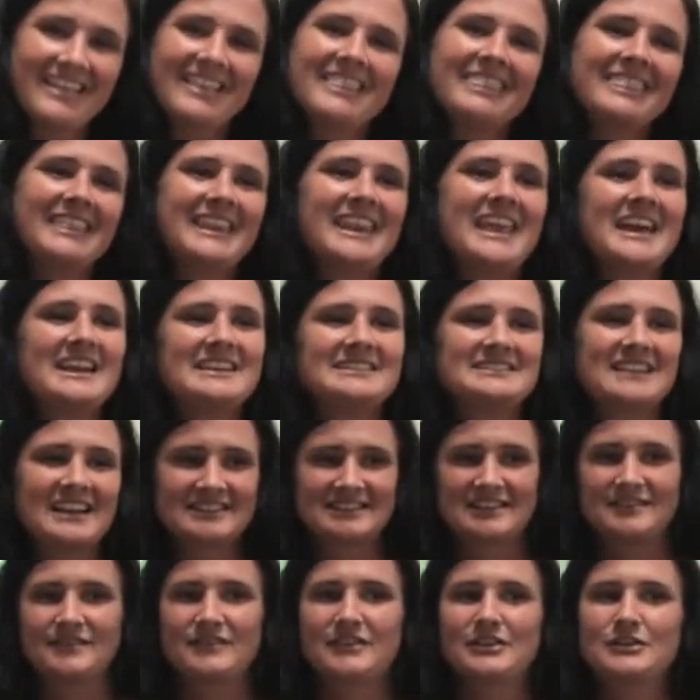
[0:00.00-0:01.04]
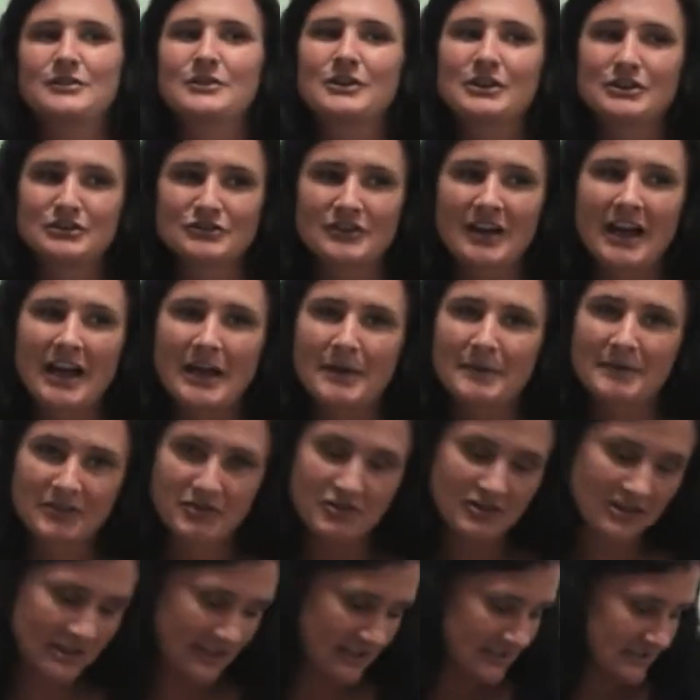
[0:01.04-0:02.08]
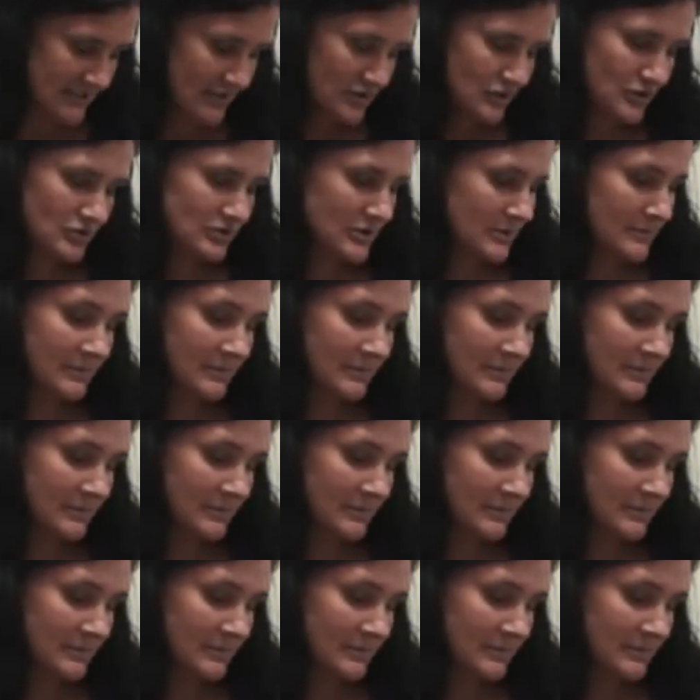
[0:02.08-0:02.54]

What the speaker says: The next activity you can try with your kids is using